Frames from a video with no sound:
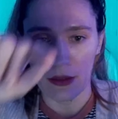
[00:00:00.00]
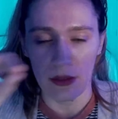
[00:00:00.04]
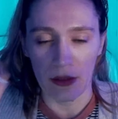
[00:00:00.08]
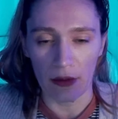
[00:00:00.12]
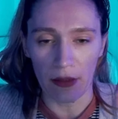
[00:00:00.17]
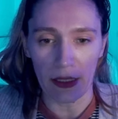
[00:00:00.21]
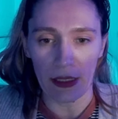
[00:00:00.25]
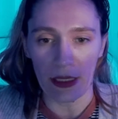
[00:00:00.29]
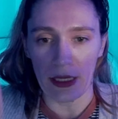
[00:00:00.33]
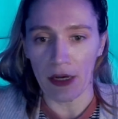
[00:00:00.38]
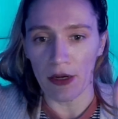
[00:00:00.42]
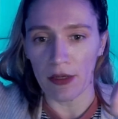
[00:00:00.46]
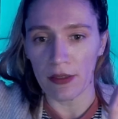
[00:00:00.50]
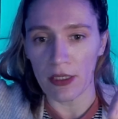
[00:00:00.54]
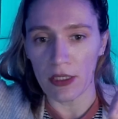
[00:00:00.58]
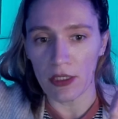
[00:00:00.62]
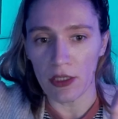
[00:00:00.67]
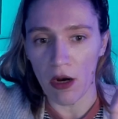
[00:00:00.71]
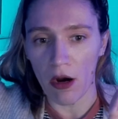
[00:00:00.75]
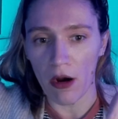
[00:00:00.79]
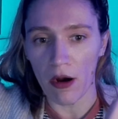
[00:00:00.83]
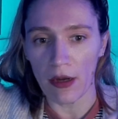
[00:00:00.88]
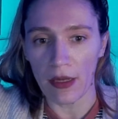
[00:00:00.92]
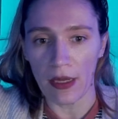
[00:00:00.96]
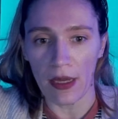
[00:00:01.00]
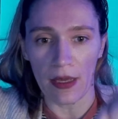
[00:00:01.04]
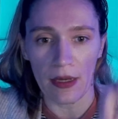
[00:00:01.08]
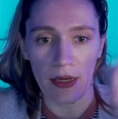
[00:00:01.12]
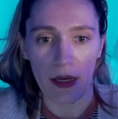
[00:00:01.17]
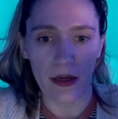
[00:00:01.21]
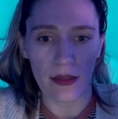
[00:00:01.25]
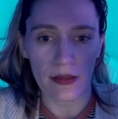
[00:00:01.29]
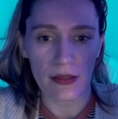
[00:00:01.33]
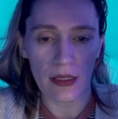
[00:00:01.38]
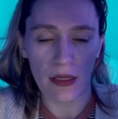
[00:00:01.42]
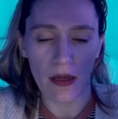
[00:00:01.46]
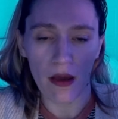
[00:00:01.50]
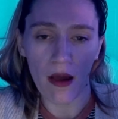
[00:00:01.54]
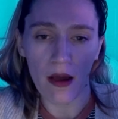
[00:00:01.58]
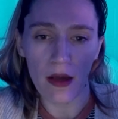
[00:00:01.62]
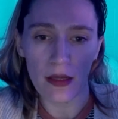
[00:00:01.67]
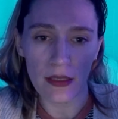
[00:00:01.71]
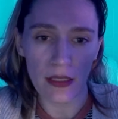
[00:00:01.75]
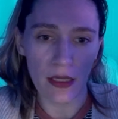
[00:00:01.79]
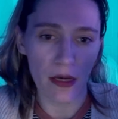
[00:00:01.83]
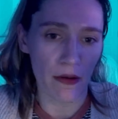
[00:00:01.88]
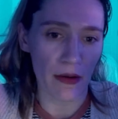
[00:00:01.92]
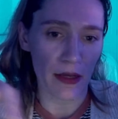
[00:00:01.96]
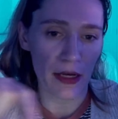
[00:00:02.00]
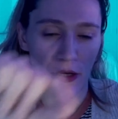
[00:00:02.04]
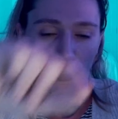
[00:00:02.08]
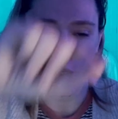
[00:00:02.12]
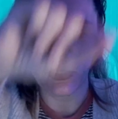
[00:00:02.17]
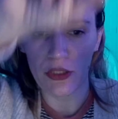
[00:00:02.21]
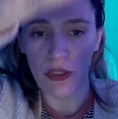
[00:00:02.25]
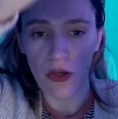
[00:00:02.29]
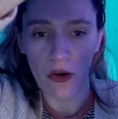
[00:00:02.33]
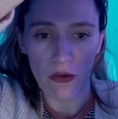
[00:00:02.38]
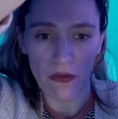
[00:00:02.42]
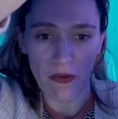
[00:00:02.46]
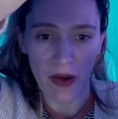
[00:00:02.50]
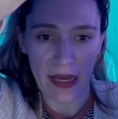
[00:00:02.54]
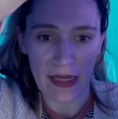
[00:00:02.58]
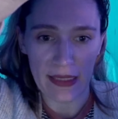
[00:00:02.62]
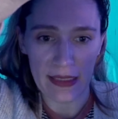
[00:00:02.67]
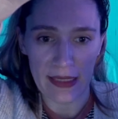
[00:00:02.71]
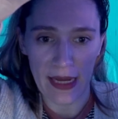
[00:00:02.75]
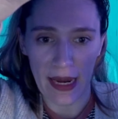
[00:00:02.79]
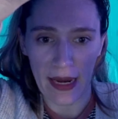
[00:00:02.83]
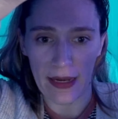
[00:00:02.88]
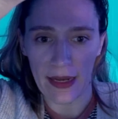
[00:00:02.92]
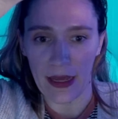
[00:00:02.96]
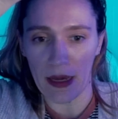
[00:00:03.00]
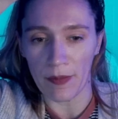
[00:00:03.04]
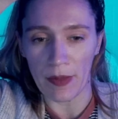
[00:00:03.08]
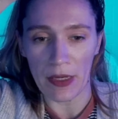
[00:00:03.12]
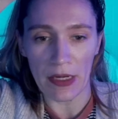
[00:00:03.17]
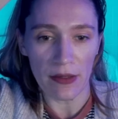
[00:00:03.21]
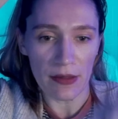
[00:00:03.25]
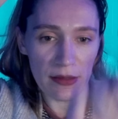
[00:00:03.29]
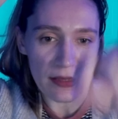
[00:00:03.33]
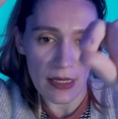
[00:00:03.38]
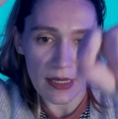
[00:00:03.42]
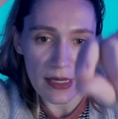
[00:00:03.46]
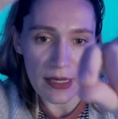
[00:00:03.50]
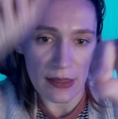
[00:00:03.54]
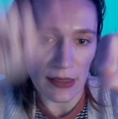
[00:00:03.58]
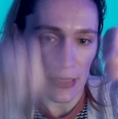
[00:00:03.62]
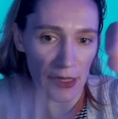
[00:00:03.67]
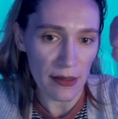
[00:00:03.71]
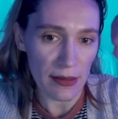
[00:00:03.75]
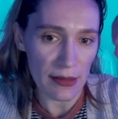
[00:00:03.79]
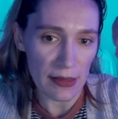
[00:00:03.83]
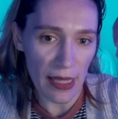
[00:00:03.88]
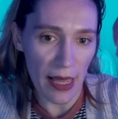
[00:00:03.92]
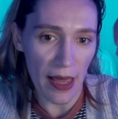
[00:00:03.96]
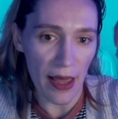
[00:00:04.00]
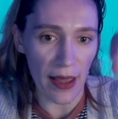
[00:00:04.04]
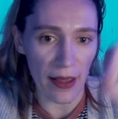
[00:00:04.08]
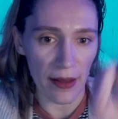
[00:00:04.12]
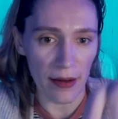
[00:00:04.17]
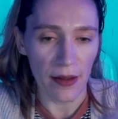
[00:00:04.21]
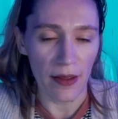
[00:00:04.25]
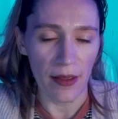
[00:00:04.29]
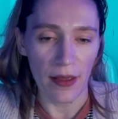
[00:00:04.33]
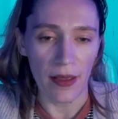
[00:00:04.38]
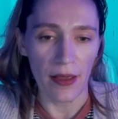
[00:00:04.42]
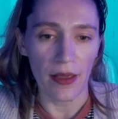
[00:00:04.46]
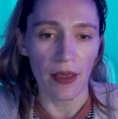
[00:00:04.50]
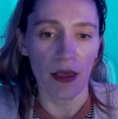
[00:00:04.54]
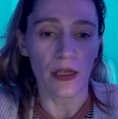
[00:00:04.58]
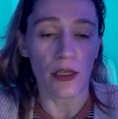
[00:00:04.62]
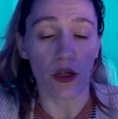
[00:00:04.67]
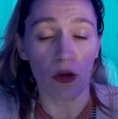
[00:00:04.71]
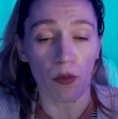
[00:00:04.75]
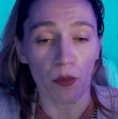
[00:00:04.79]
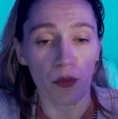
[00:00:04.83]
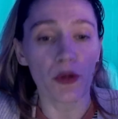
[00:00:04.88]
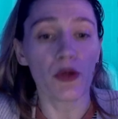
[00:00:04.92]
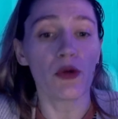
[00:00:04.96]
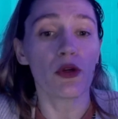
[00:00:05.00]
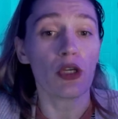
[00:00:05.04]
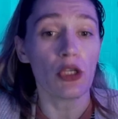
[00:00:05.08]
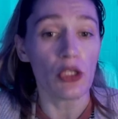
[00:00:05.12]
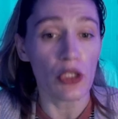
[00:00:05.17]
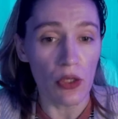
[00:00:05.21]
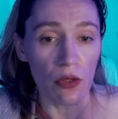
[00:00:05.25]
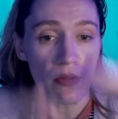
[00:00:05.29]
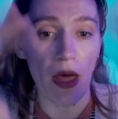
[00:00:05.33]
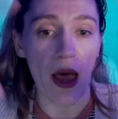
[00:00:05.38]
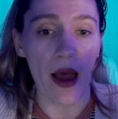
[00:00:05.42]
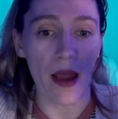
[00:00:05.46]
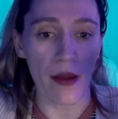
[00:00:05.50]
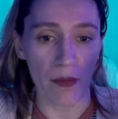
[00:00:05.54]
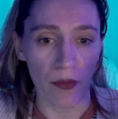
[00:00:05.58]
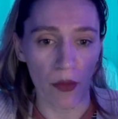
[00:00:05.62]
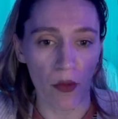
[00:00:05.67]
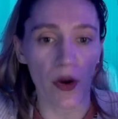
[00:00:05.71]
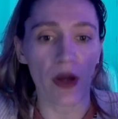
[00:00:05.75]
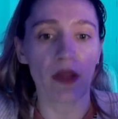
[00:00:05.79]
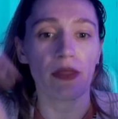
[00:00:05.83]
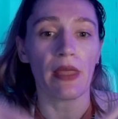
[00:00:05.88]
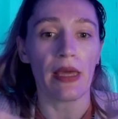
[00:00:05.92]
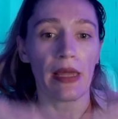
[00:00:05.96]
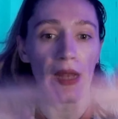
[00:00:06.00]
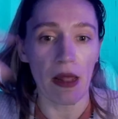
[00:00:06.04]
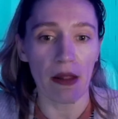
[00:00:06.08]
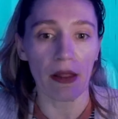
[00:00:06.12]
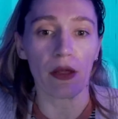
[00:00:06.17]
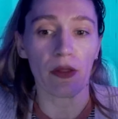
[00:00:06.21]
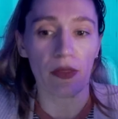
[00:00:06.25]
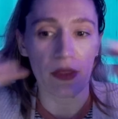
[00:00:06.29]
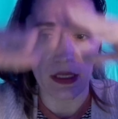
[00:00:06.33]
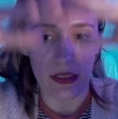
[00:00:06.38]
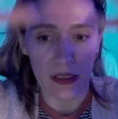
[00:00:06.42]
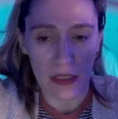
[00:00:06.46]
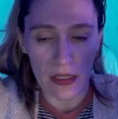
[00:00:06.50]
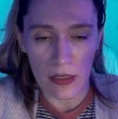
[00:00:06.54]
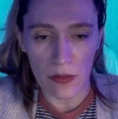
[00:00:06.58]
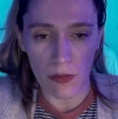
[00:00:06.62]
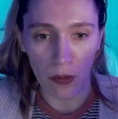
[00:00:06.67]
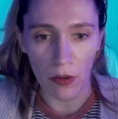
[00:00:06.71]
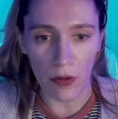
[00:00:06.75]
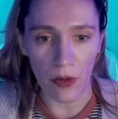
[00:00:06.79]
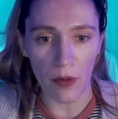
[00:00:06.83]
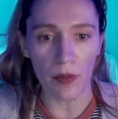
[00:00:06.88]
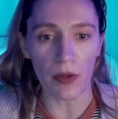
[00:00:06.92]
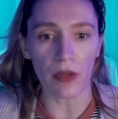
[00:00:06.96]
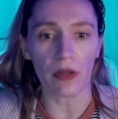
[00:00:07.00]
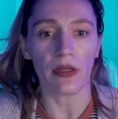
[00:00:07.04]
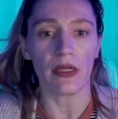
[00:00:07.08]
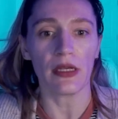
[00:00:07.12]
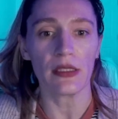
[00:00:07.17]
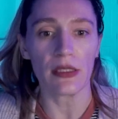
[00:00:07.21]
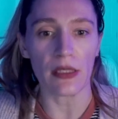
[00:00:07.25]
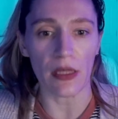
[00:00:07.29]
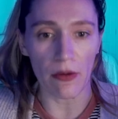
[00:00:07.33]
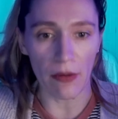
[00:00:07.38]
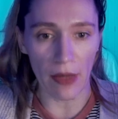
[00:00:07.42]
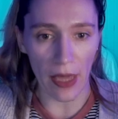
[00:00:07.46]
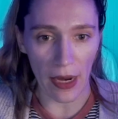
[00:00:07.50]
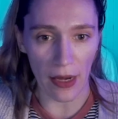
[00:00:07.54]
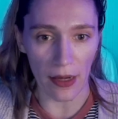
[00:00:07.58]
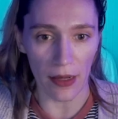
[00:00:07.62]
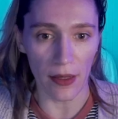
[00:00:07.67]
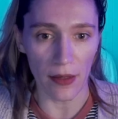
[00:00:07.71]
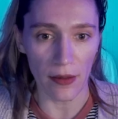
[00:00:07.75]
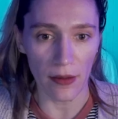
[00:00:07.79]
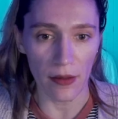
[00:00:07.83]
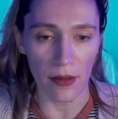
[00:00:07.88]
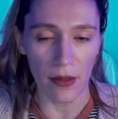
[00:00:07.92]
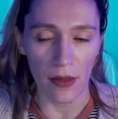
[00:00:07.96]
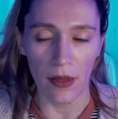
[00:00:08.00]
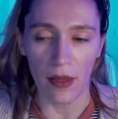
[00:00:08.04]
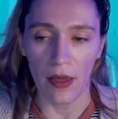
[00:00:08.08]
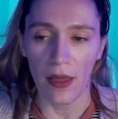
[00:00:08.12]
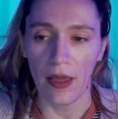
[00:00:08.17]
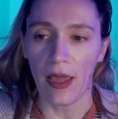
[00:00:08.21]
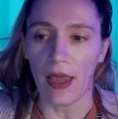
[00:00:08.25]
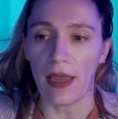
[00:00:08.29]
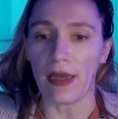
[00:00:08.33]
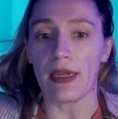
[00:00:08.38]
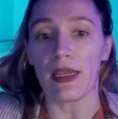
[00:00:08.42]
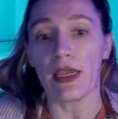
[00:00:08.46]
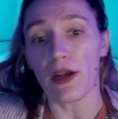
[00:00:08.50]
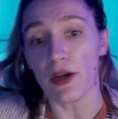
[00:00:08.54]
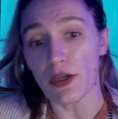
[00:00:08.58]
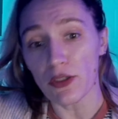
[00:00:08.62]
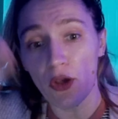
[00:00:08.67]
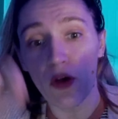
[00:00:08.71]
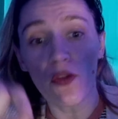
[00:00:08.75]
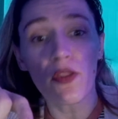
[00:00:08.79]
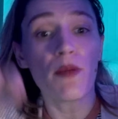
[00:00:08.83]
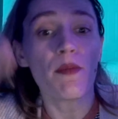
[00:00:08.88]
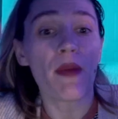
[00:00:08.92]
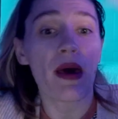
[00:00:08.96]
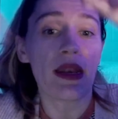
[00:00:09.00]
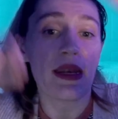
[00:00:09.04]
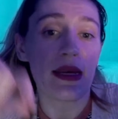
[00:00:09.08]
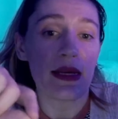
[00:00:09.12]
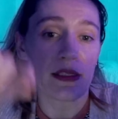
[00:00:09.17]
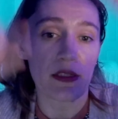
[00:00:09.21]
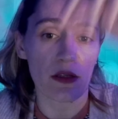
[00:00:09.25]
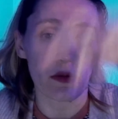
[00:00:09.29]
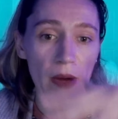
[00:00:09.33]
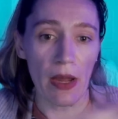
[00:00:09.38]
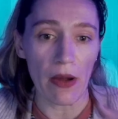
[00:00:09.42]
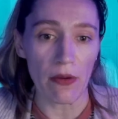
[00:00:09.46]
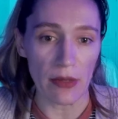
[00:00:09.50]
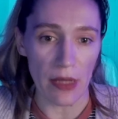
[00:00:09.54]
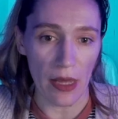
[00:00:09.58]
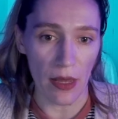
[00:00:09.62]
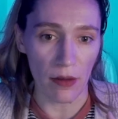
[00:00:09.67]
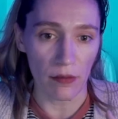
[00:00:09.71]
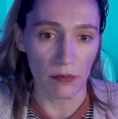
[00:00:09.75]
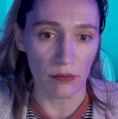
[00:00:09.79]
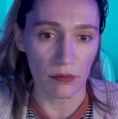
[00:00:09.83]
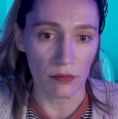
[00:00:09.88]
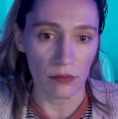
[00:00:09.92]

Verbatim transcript: Like here's the Target, here's the Costco, here's SoFi Stadium, here's this, here's that. You know, you could do that. Point that out like this is where the building's located and here's all the amenities around it.